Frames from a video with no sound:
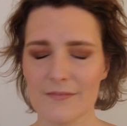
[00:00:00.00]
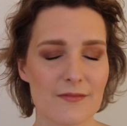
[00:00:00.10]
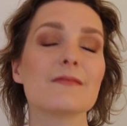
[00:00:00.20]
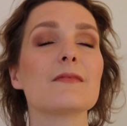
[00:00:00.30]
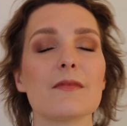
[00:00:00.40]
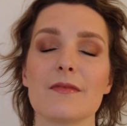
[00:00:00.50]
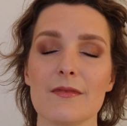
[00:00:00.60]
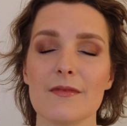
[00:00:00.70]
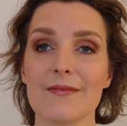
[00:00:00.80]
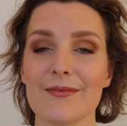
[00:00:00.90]
And we
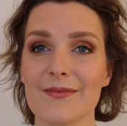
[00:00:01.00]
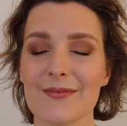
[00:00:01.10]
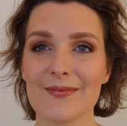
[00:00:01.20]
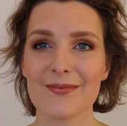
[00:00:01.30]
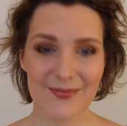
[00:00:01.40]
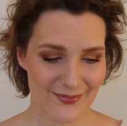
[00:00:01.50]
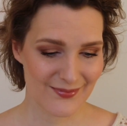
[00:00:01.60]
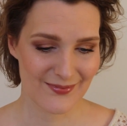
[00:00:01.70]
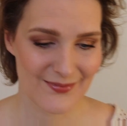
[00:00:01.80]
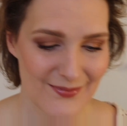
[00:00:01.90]
just
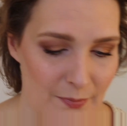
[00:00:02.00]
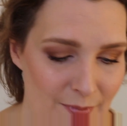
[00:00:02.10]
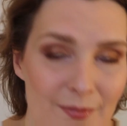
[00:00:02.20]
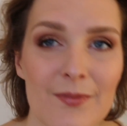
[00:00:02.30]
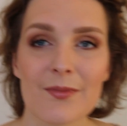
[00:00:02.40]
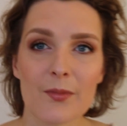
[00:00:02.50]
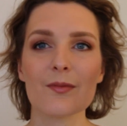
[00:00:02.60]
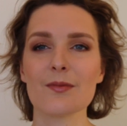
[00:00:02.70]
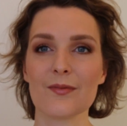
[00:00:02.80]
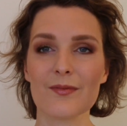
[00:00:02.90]
spray that
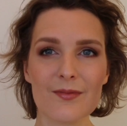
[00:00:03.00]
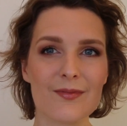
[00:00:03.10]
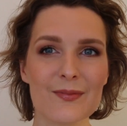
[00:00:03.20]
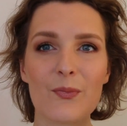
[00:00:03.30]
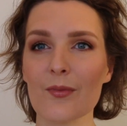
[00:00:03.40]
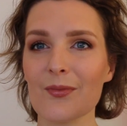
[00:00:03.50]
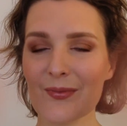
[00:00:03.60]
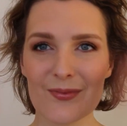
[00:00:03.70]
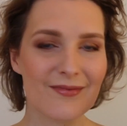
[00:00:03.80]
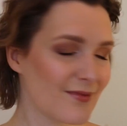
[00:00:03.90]
over the face.